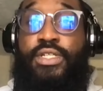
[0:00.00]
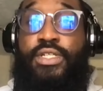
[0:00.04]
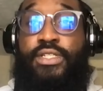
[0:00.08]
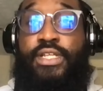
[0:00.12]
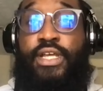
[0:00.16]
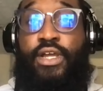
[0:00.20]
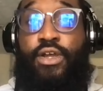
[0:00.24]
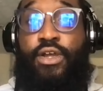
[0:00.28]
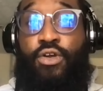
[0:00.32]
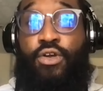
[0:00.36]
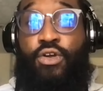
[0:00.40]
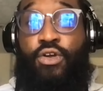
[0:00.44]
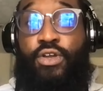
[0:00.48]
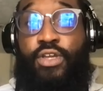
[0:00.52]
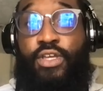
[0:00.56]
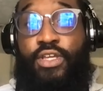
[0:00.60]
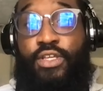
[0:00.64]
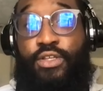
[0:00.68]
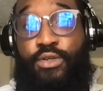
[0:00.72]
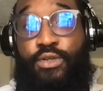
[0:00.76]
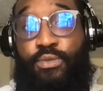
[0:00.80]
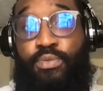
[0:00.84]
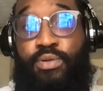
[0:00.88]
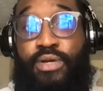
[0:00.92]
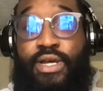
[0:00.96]
that are
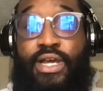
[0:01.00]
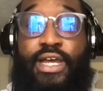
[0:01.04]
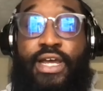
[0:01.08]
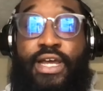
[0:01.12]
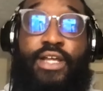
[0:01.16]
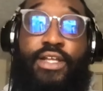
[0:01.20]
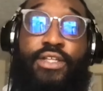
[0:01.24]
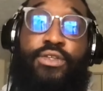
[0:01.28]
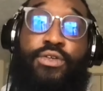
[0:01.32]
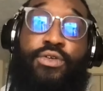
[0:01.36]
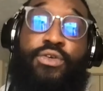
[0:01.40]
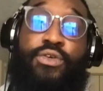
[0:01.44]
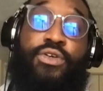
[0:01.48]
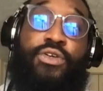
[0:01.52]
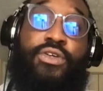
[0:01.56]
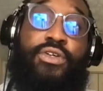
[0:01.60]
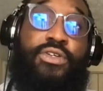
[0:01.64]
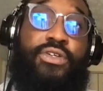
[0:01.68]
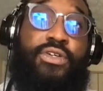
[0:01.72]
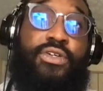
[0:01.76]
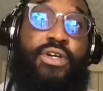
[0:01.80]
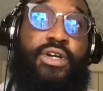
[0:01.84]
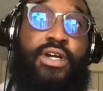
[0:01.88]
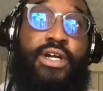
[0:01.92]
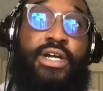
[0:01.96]
either blind
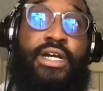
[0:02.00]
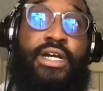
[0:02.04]
or